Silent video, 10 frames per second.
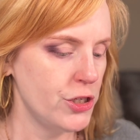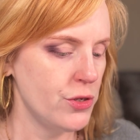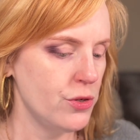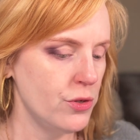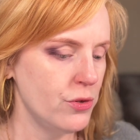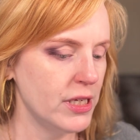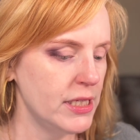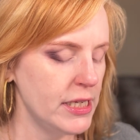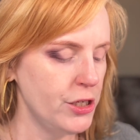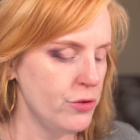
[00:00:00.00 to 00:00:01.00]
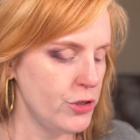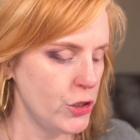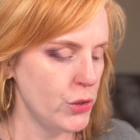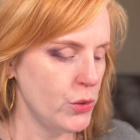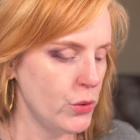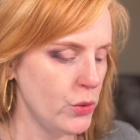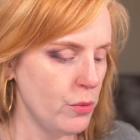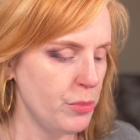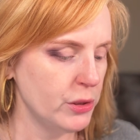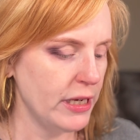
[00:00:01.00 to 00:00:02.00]
to continue to
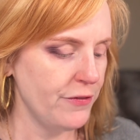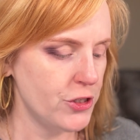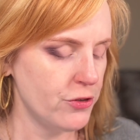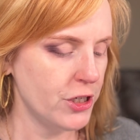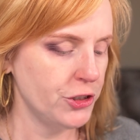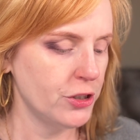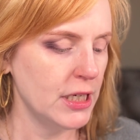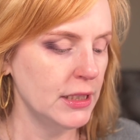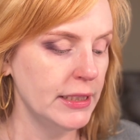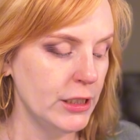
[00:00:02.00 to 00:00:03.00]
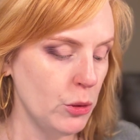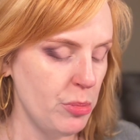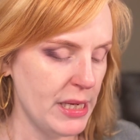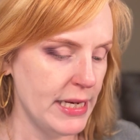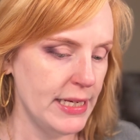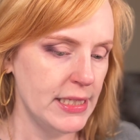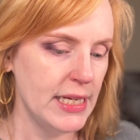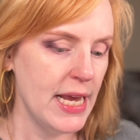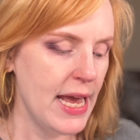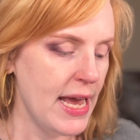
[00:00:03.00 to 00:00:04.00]
build out the structure a little bit,
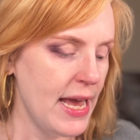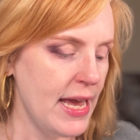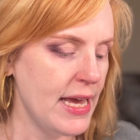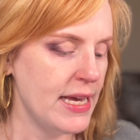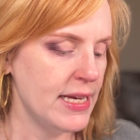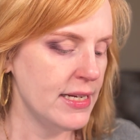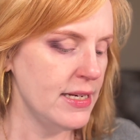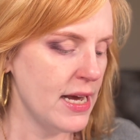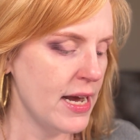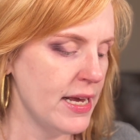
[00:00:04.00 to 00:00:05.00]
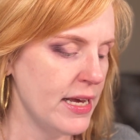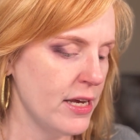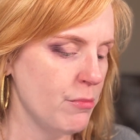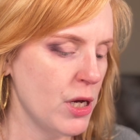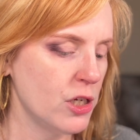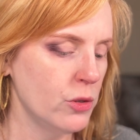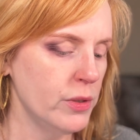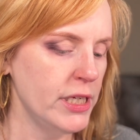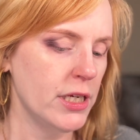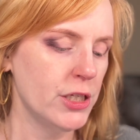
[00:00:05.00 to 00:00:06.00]
and I am
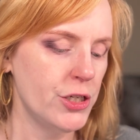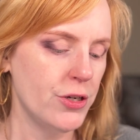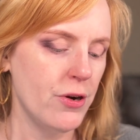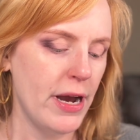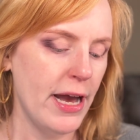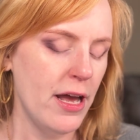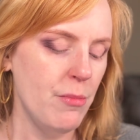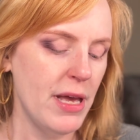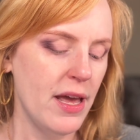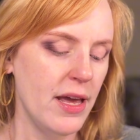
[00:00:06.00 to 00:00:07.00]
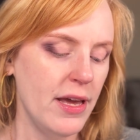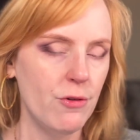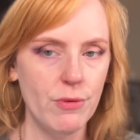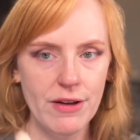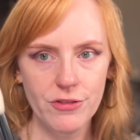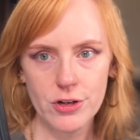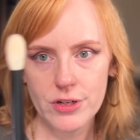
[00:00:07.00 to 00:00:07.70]
going to grab a Refer